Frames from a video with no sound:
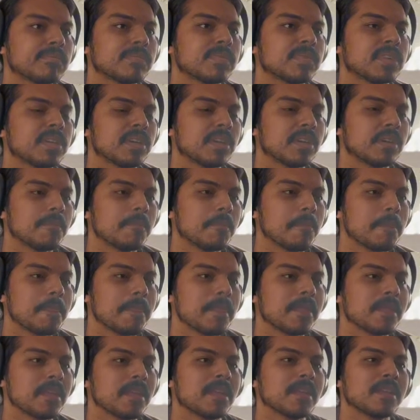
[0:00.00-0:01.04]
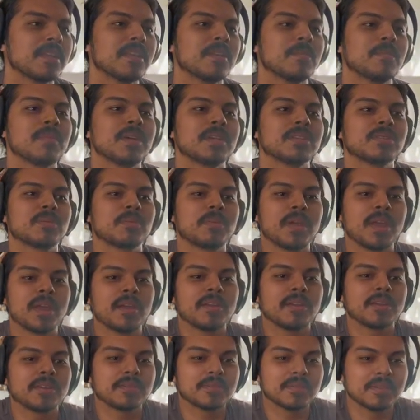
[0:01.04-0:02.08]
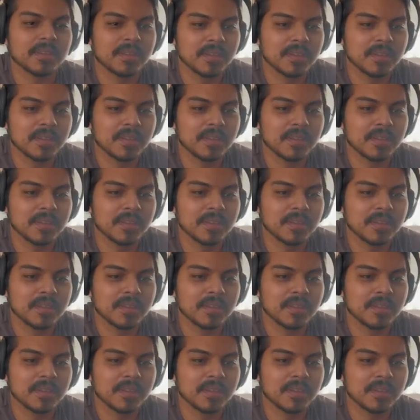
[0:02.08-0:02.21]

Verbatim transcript: Yeah. And then him as a parent,